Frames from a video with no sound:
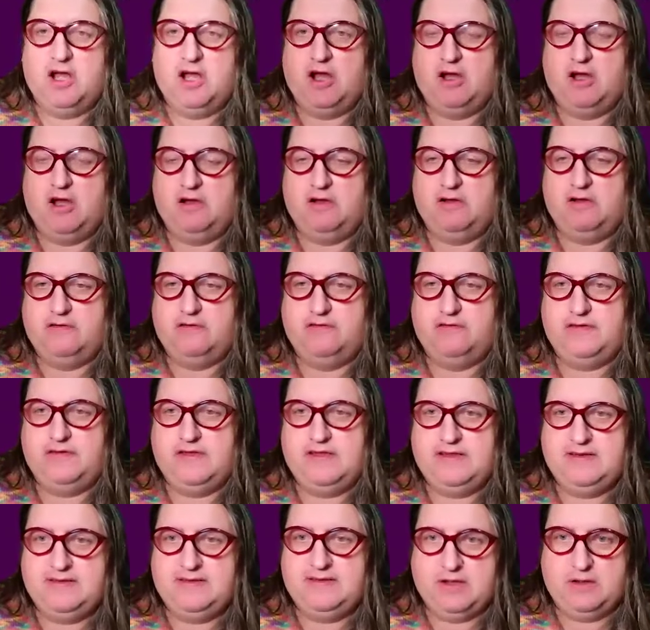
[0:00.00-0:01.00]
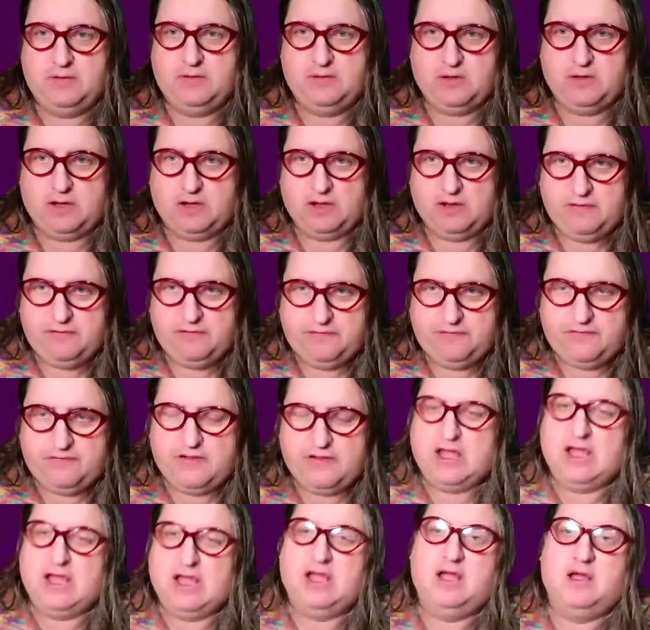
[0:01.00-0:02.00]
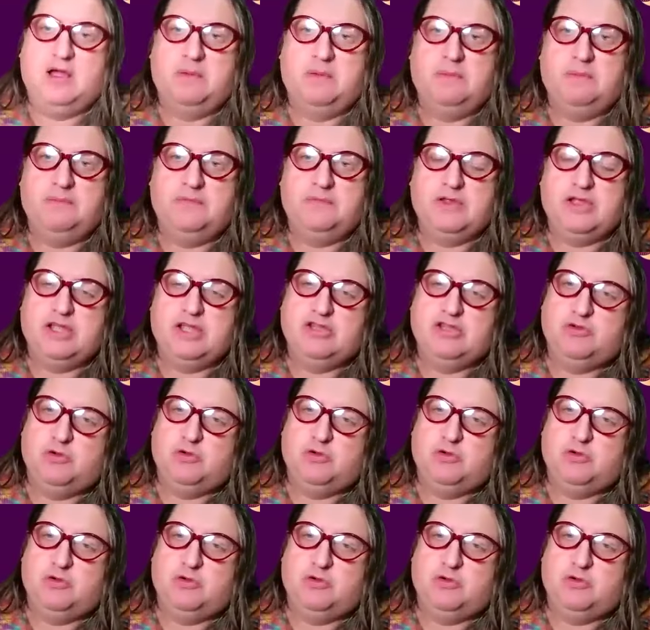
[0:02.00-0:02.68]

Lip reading: of his own life and